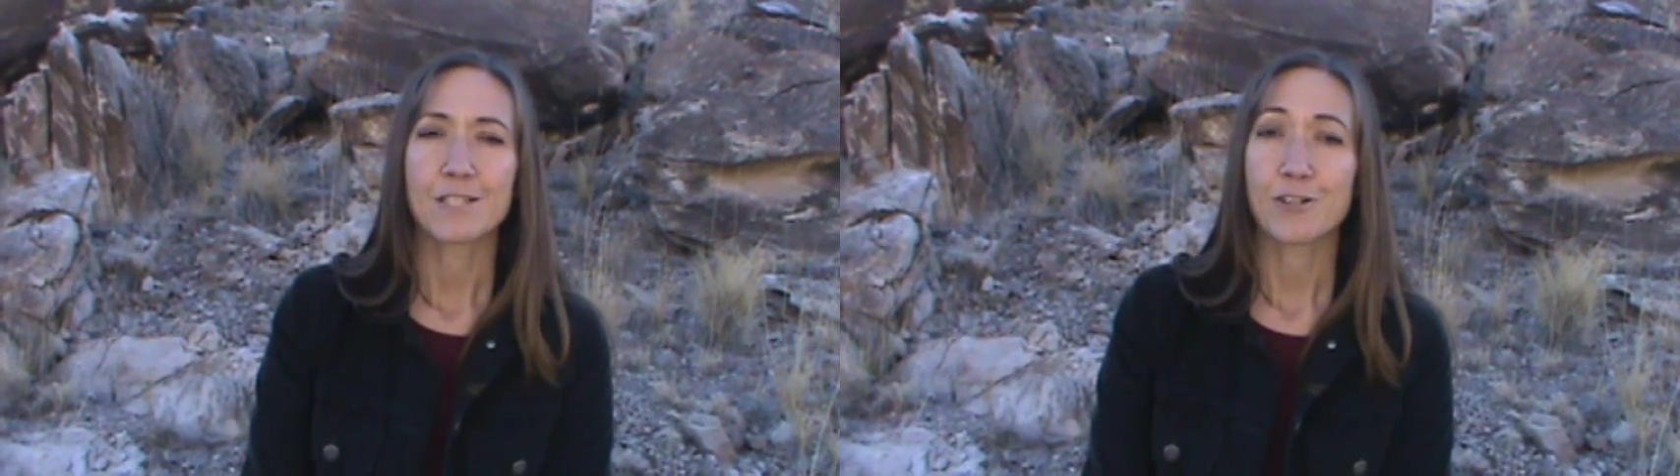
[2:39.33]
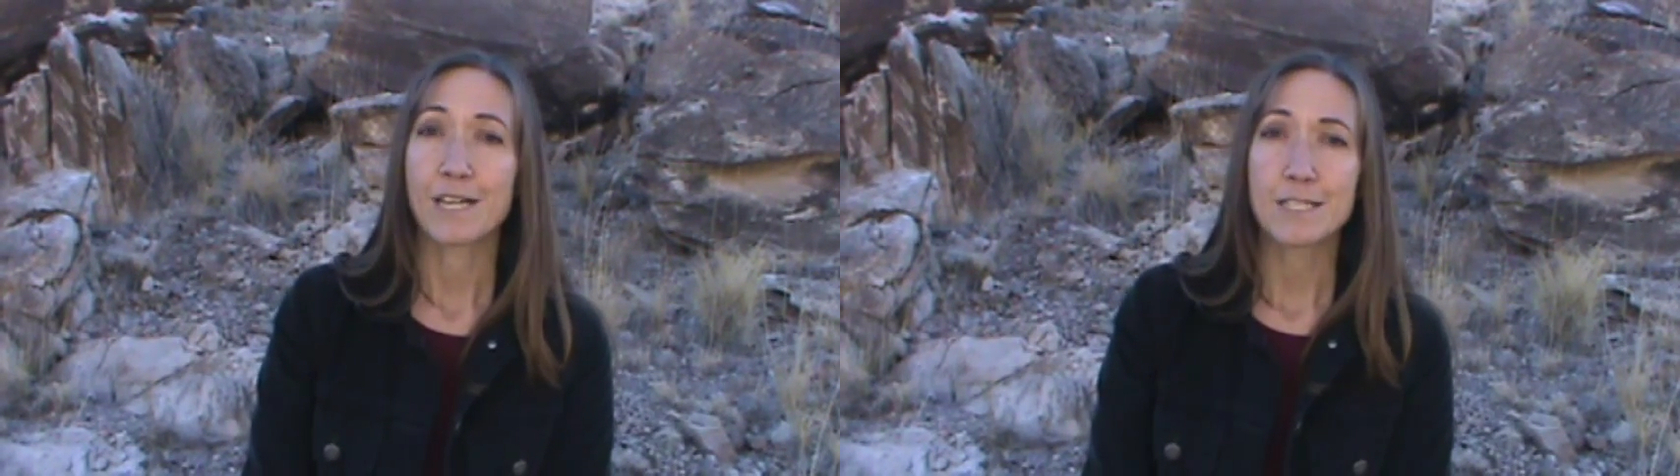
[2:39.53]

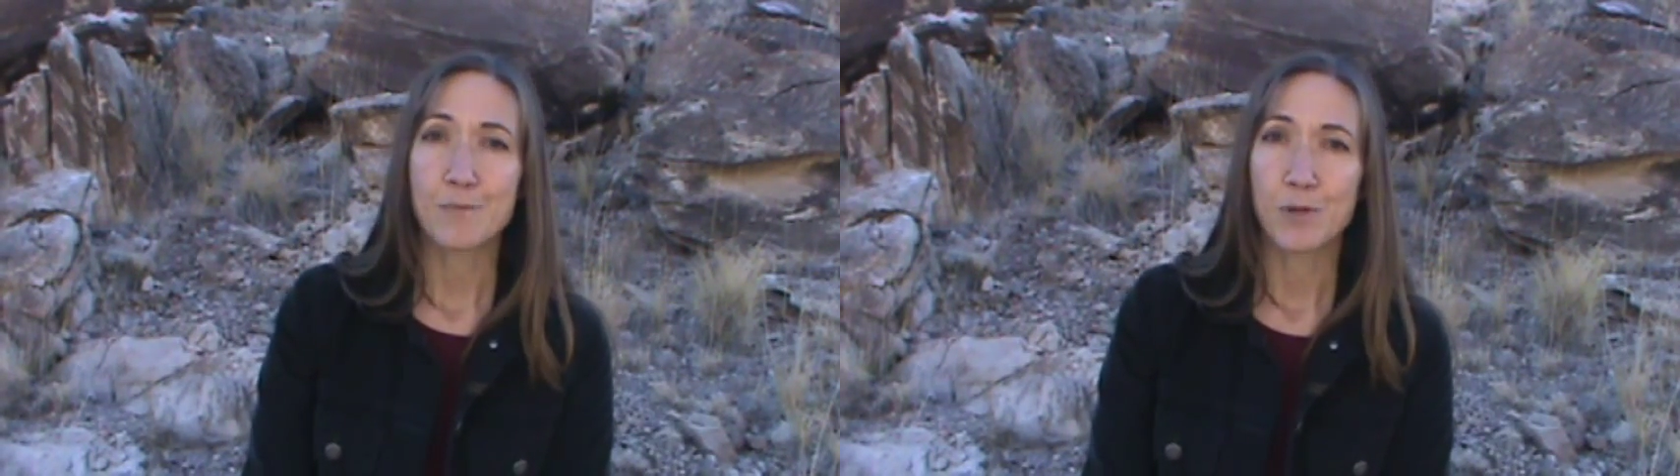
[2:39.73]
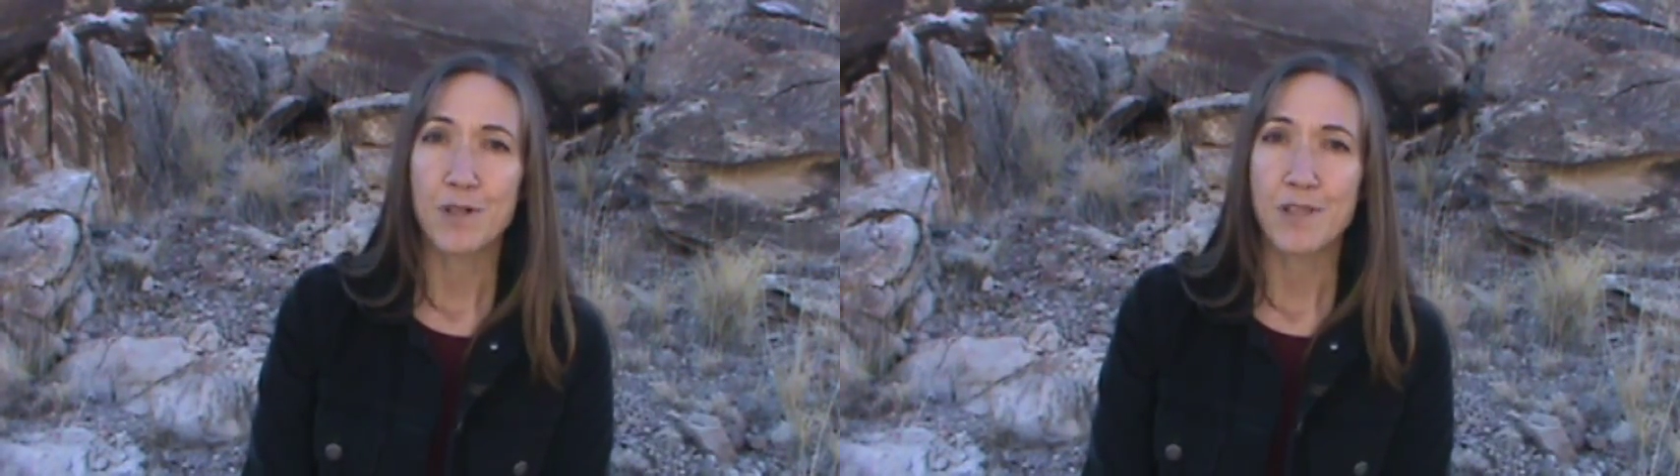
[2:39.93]

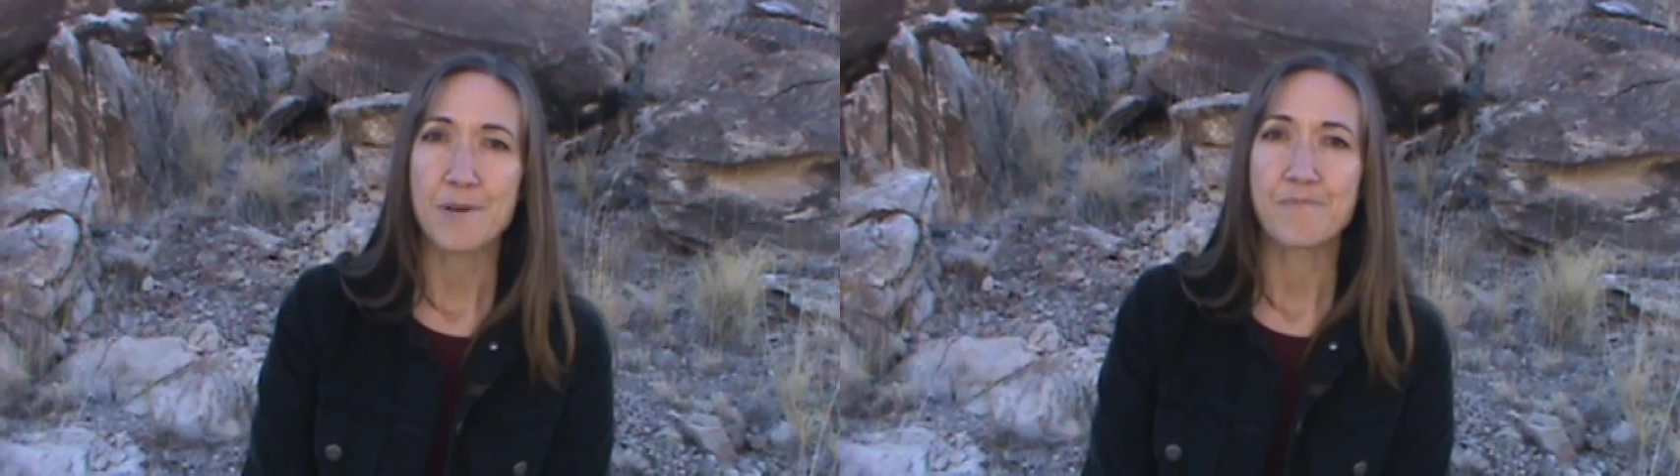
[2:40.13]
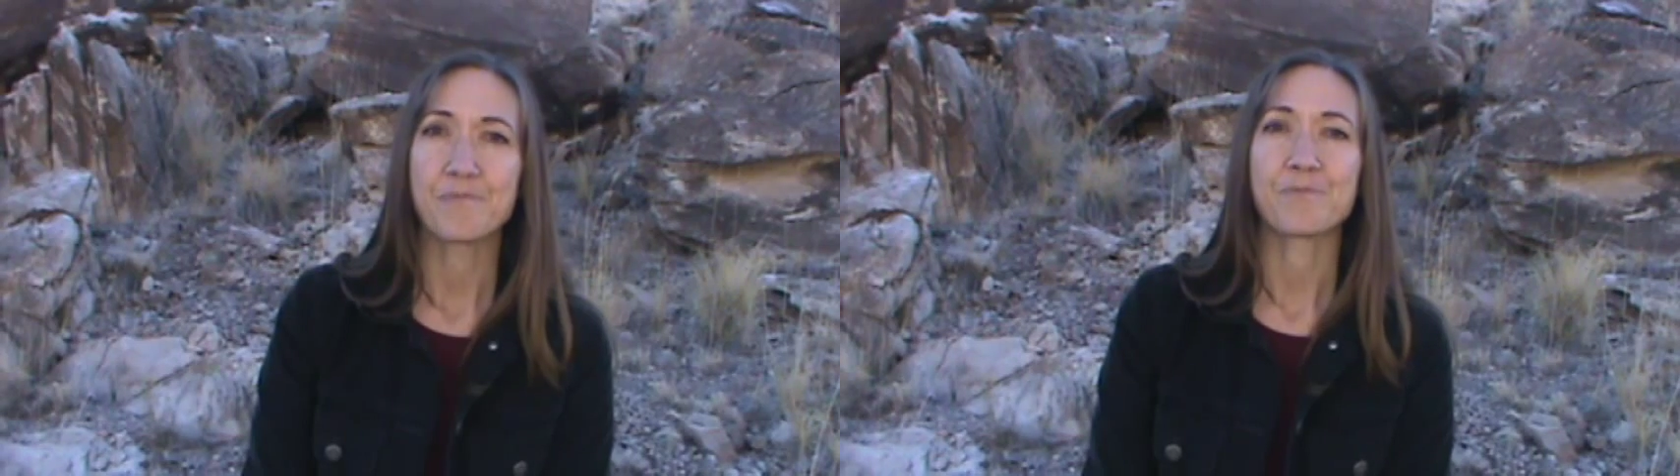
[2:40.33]
transport
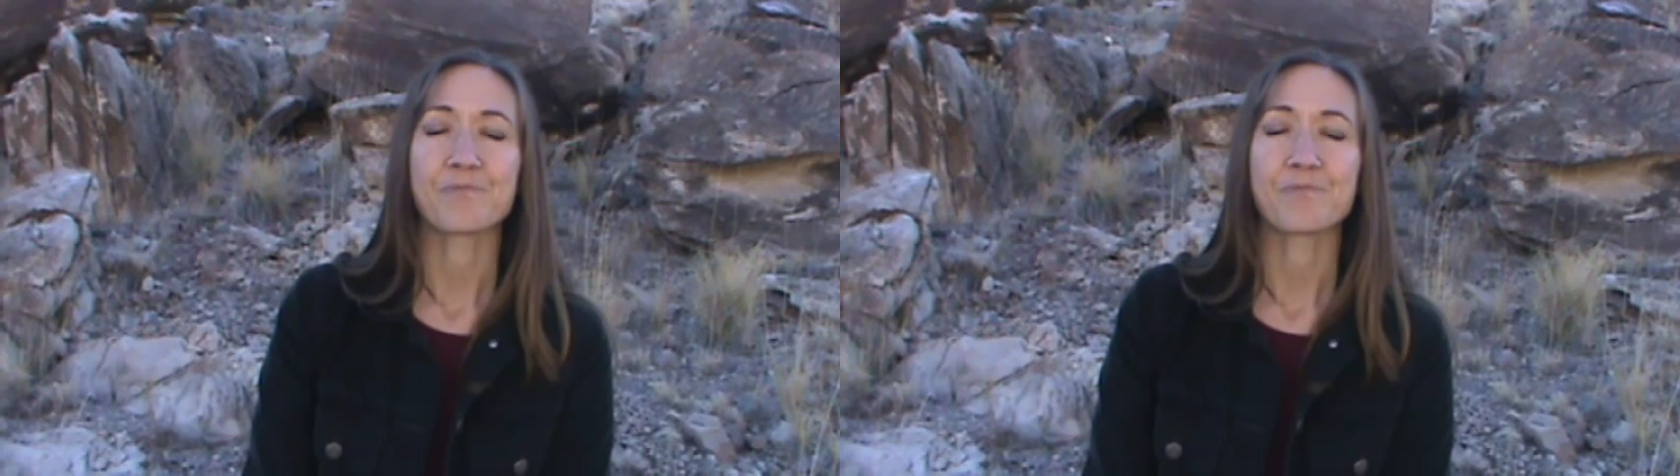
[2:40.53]
them.